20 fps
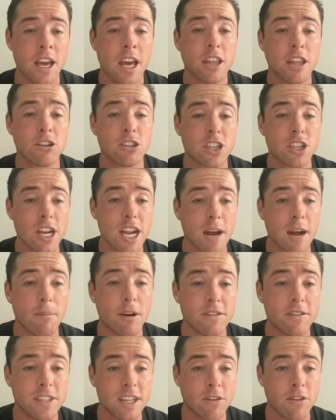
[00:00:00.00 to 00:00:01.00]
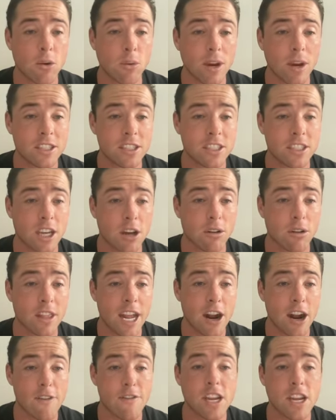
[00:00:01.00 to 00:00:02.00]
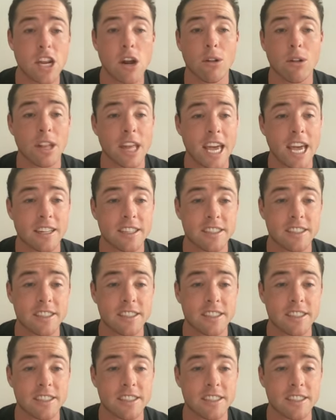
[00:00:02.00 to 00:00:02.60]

There's a number of different ways to go there if you don't land,